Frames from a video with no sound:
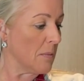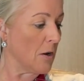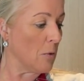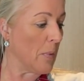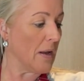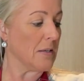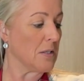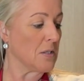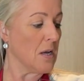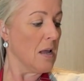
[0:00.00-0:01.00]
I've also
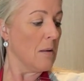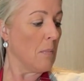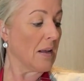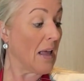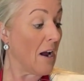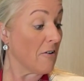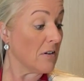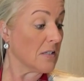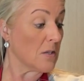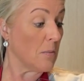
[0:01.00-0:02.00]
got some diced up
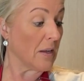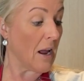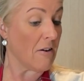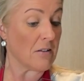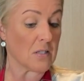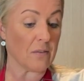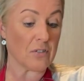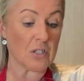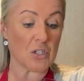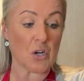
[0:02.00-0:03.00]
bacon, some tomato
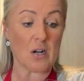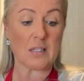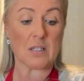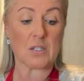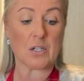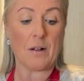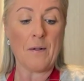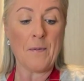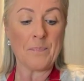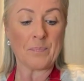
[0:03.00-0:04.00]
paste, my
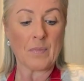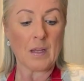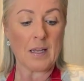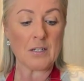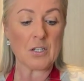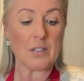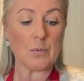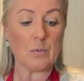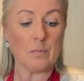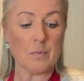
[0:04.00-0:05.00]
carrots. So my
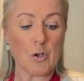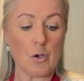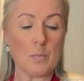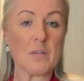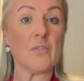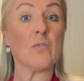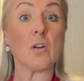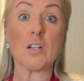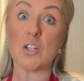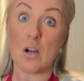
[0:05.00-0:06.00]
carrots I've just
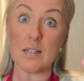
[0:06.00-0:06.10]
diced